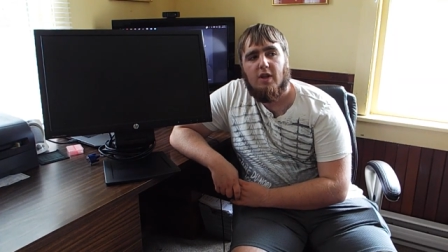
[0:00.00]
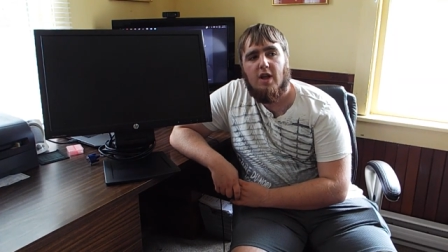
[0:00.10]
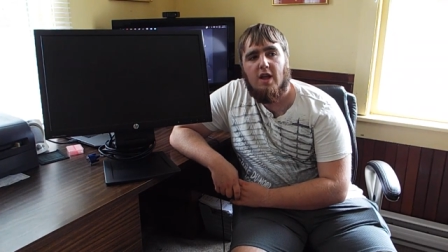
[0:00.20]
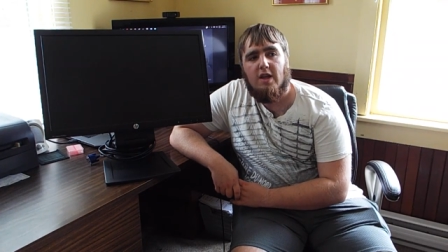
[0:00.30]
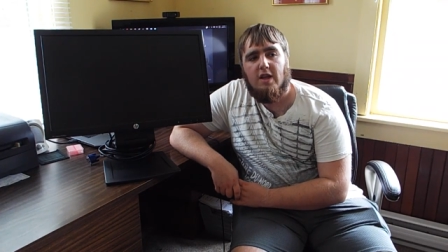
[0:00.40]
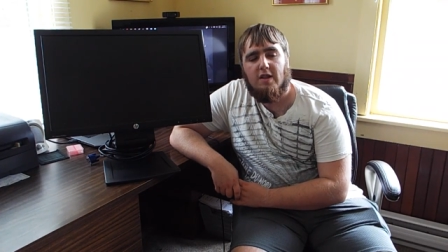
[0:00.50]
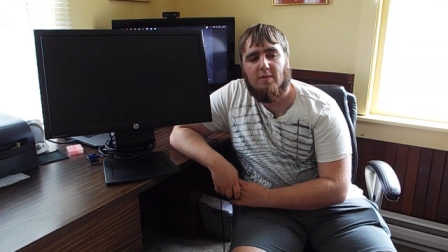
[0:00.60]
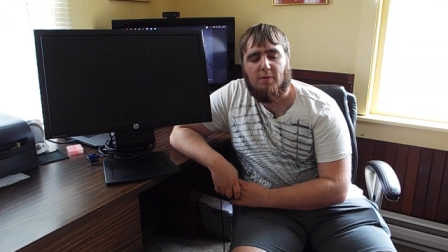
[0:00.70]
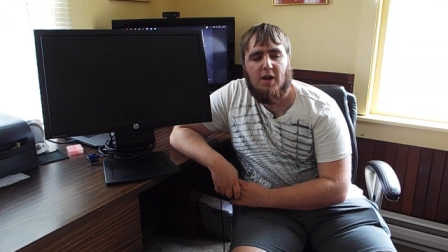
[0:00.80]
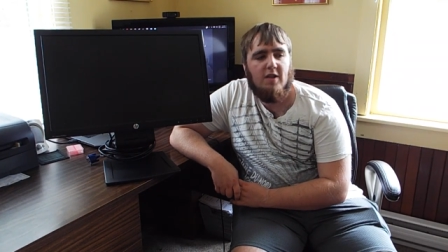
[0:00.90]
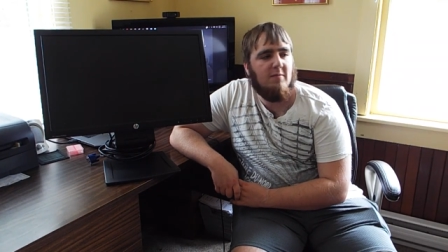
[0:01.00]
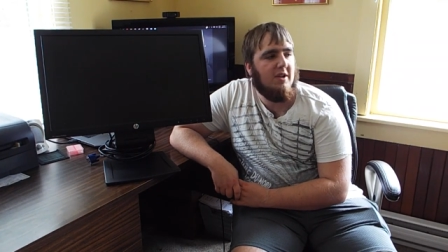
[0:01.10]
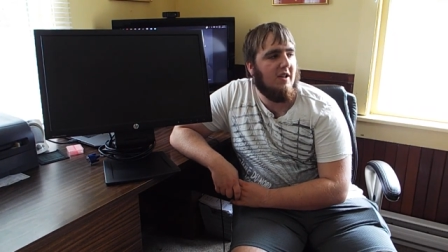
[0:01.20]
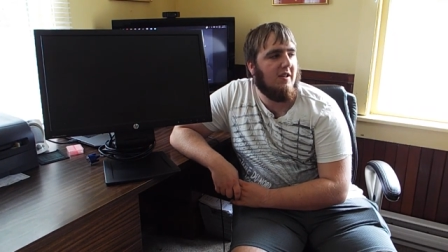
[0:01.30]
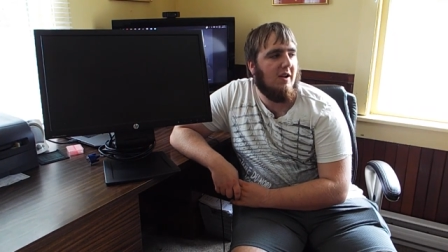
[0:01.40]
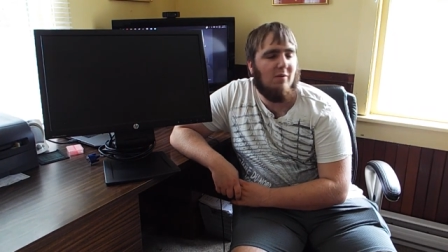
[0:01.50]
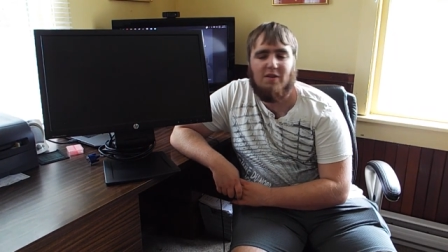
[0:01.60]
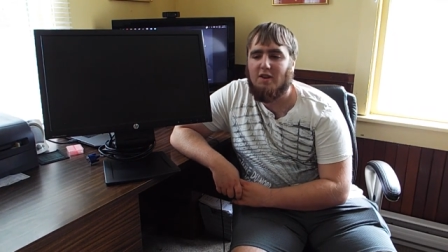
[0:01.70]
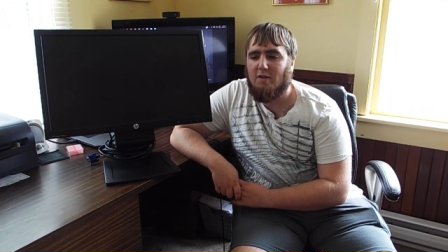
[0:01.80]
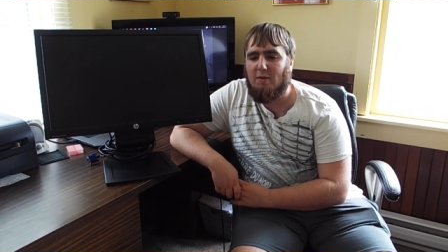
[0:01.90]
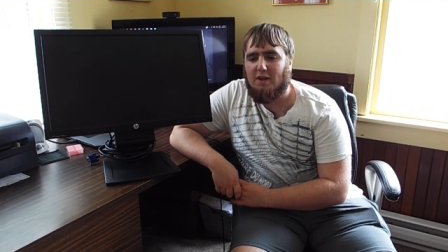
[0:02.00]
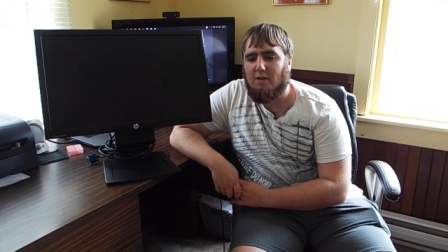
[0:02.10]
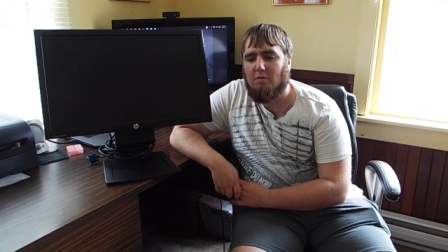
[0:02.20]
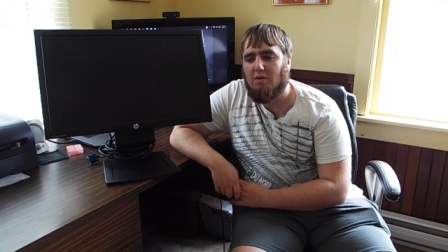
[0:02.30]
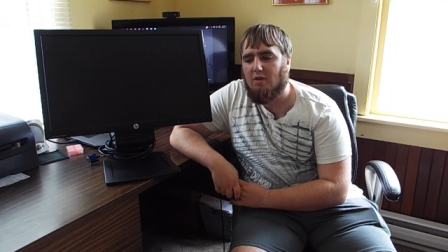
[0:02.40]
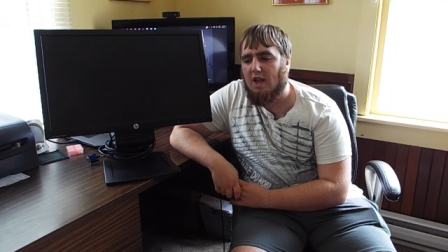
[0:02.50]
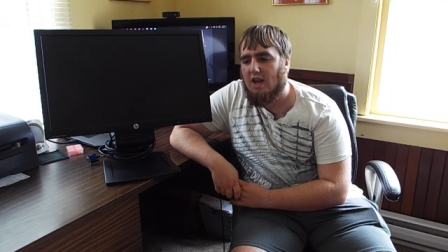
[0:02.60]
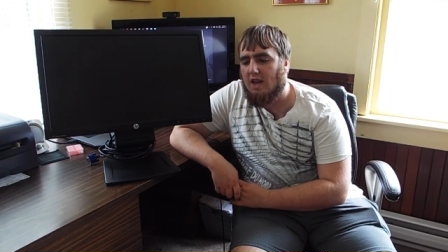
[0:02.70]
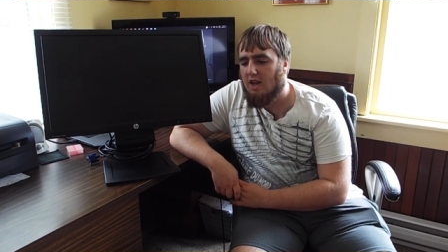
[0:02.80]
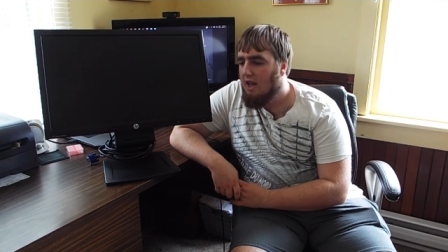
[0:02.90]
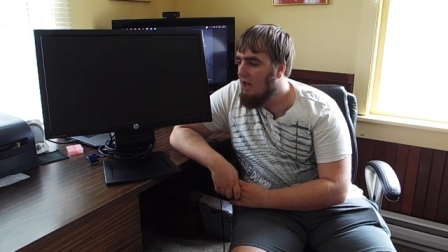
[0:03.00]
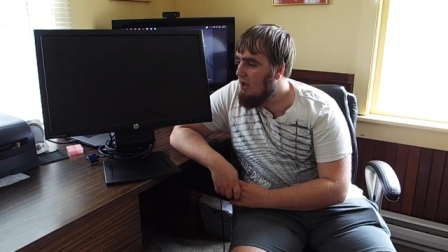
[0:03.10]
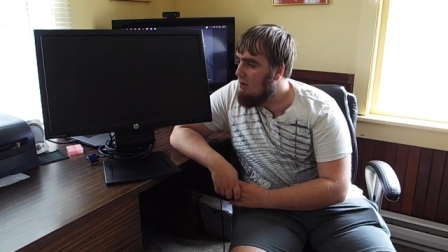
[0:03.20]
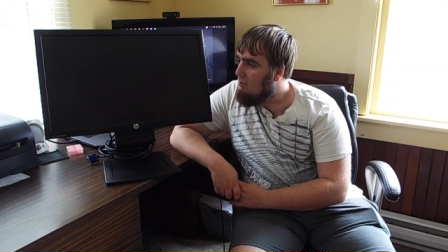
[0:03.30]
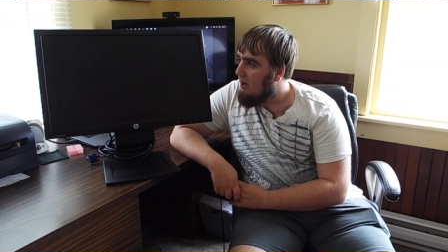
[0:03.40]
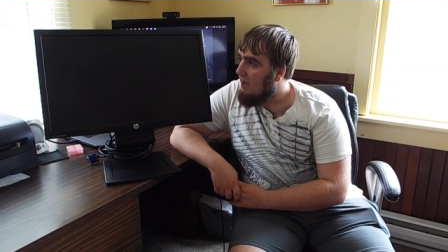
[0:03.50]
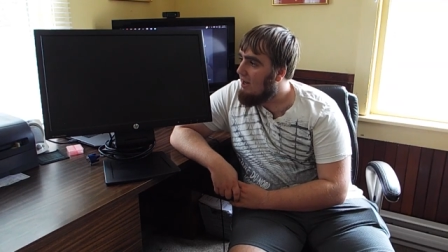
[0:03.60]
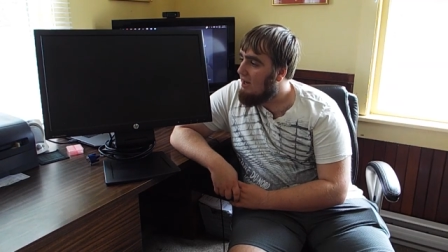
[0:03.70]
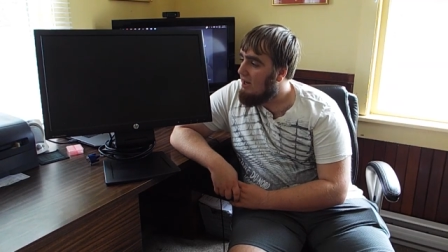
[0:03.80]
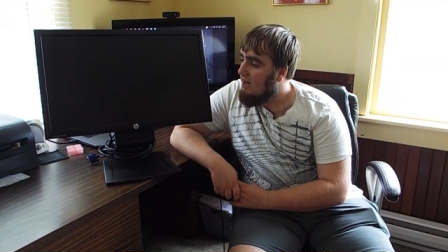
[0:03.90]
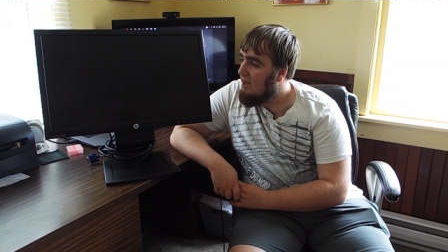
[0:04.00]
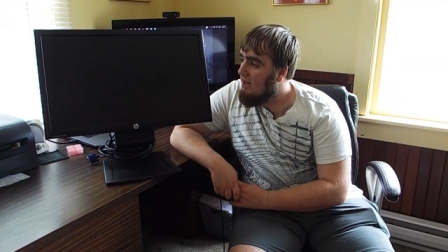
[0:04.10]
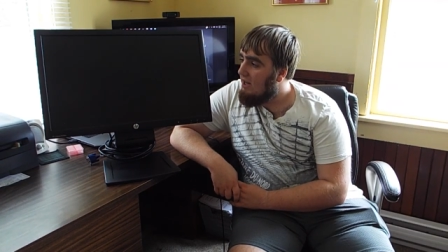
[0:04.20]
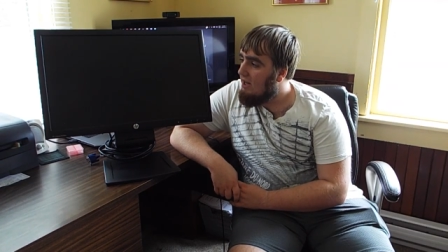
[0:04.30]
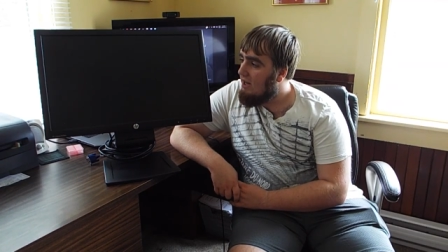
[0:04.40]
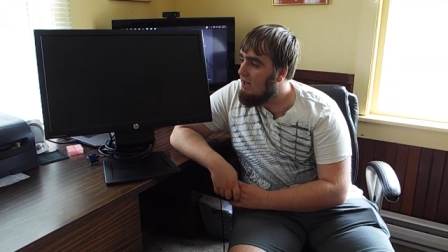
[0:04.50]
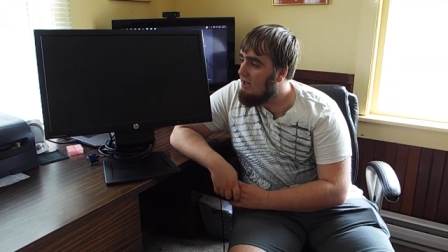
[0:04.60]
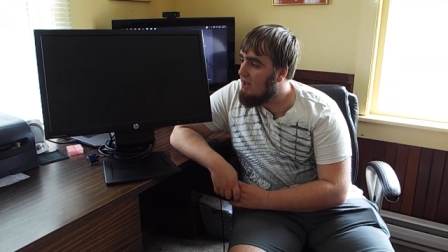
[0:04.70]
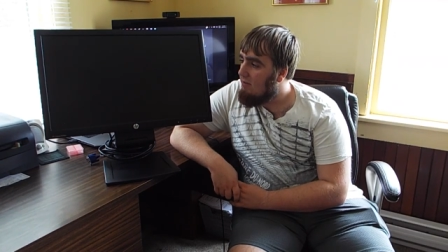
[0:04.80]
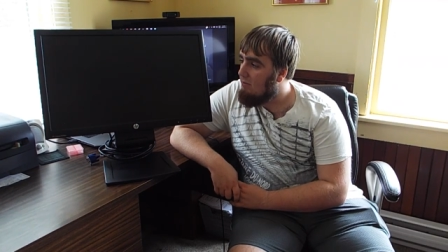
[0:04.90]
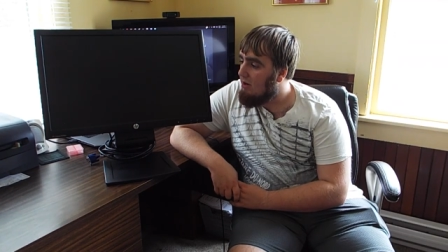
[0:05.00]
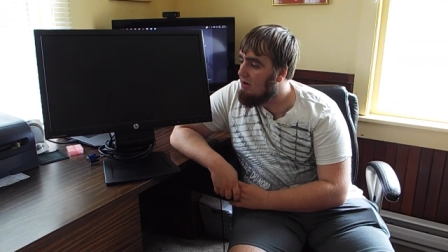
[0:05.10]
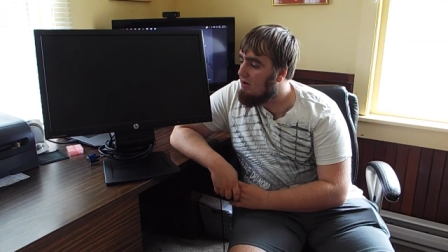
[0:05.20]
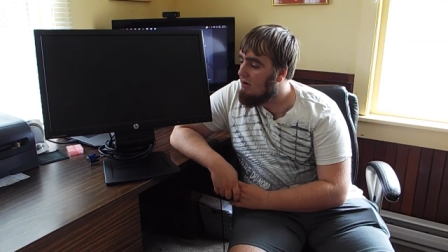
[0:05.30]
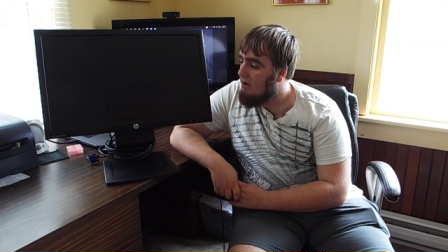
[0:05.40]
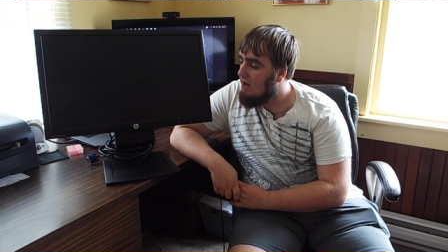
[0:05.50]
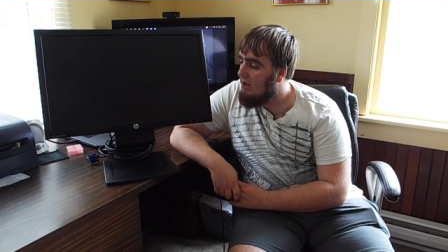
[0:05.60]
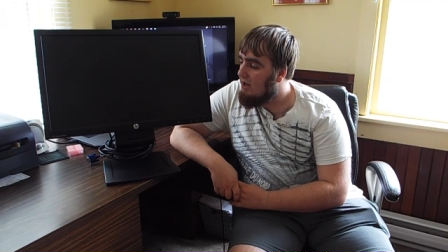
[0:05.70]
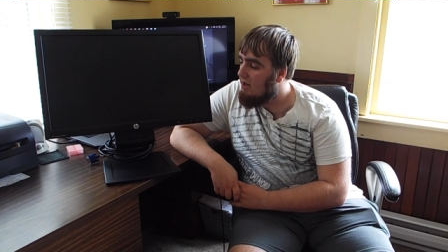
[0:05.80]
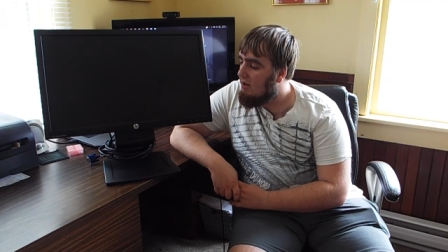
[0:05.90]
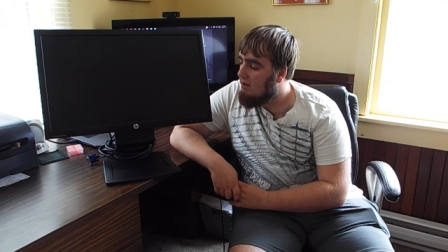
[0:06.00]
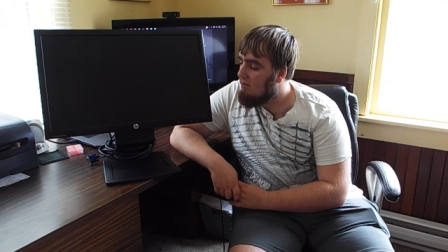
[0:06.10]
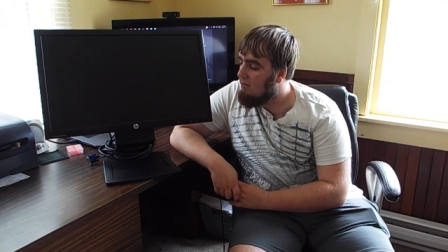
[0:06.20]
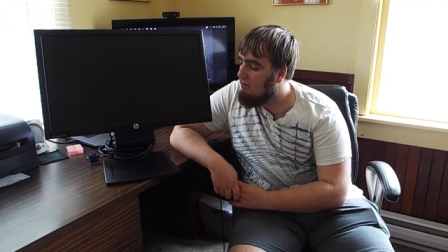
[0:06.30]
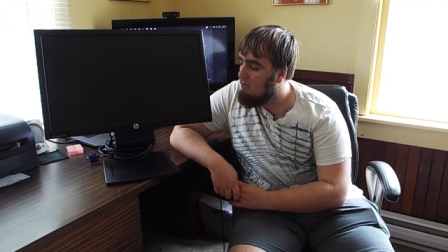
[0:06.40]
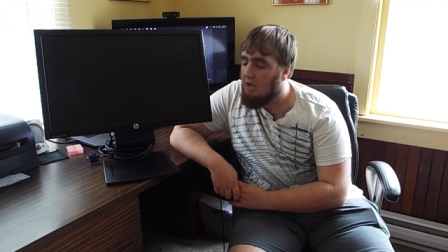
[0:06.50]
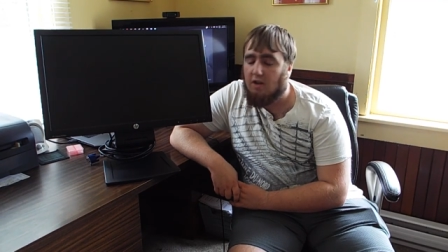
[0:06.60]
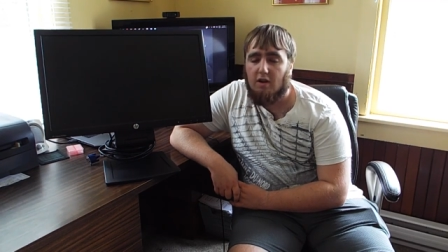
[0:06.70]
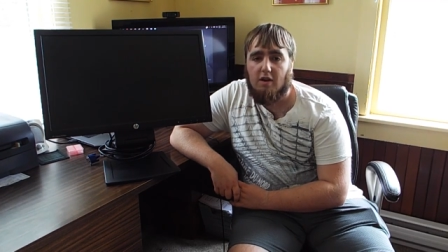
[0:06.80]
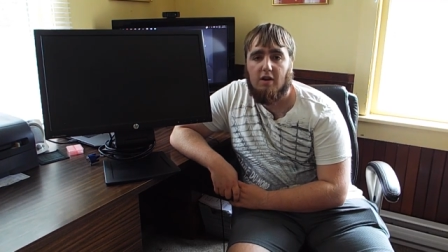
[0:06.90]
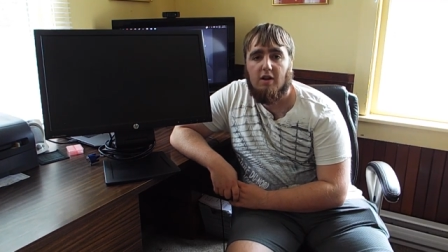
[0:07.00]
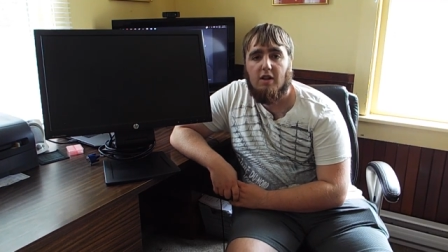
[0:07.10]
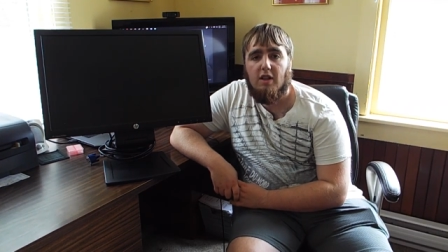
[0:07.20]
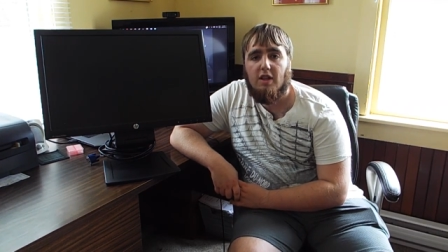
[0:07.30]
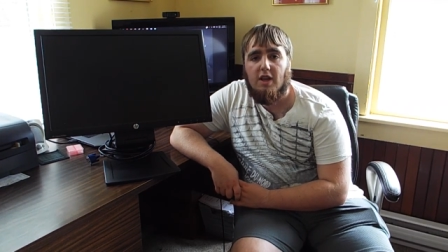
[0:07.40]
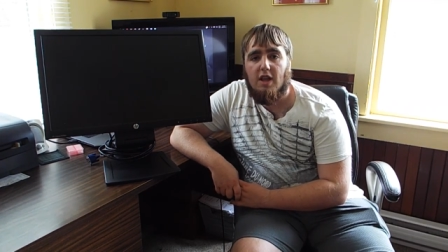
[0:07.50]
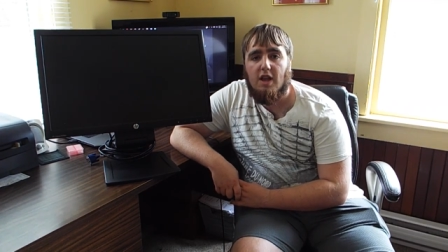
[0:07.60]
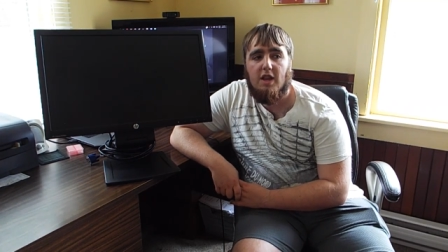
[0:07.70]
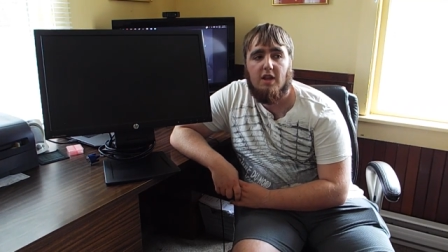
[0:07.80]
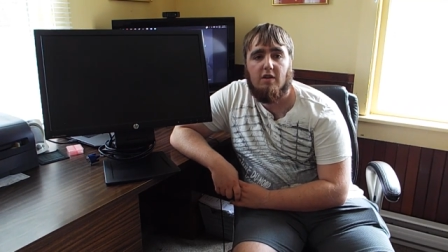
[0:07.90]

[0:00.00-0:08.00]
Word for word: it, it surprised me because I wasn't expecting him to go get it, but this monitor is bigger than any